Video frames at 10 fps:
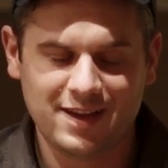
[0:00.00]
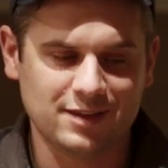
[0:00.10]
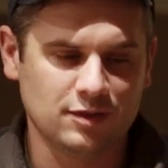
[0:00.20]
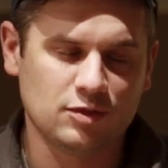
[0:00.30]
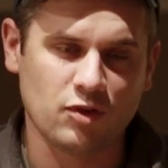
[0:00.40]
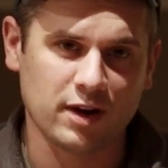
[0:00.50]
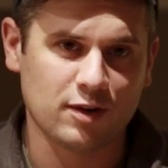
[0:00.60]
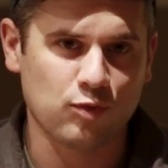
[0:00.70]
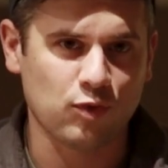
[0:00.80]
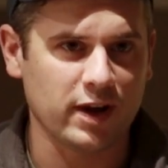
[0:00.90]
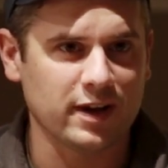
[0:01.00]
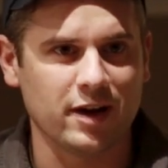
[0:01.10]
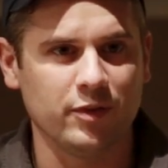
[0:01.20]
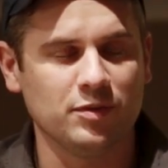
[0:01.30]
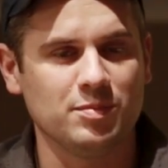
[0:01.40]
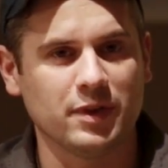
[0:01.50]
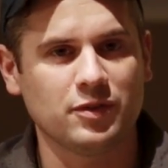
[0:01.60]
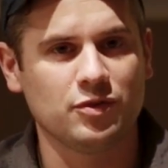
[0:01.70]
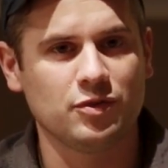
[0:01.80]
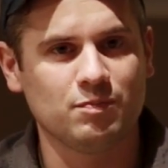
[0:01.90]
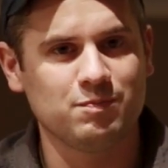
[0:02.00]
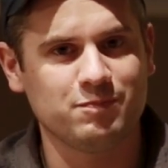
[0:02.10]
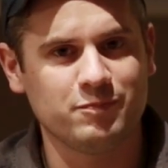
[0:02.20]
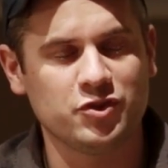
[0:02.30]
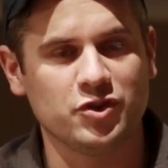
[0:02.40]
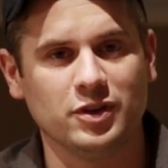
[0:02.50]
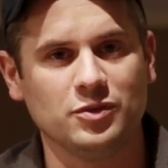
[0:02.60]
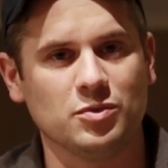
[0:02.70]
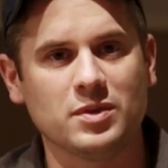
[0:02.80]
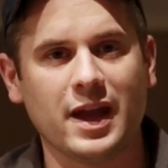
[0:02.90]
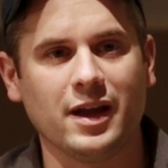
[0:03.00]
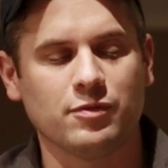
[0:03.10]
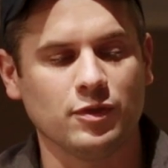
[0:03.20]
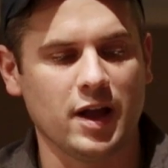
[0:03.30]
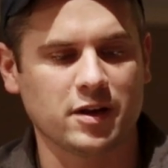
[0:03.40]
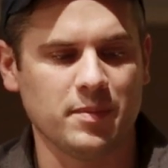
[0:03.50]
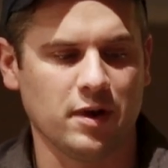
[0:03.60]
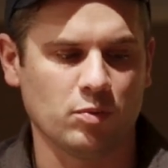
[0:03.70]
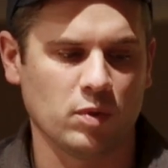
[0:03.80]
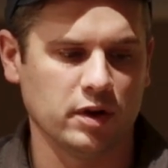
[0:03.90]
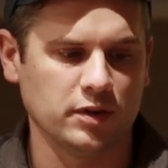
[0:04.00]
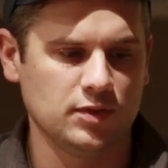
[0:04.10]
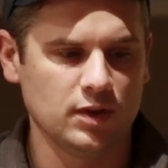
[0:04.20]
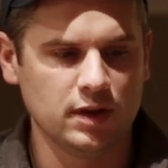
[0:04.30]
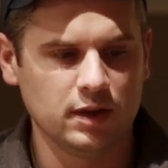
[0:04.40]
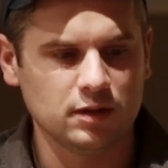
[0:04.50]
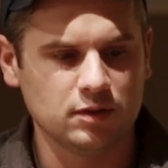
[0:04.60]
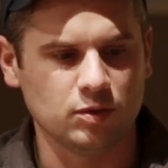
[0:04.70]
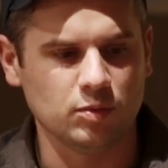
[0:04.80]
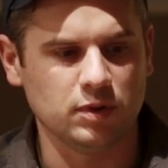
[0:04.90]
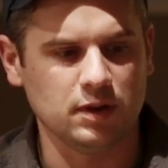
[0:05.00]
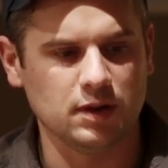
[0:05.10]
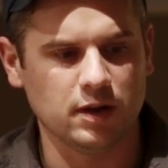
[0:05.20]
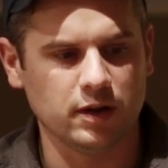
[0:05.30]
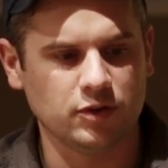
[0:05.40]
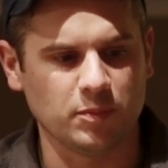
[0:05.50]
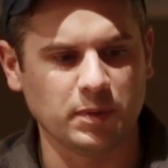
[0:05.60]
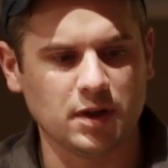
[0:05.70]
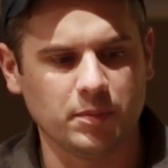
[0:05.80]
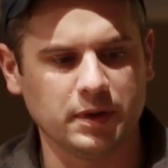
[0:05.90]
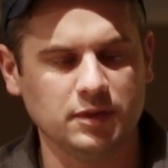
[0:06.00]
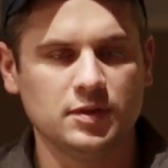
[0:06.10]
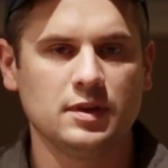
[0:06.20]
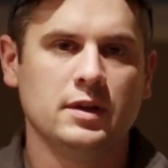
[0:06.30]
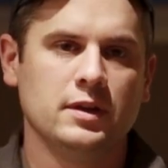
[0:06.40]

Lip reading: and just trying to crank out as much shit as you can, for lack of better words, to the shipping companies.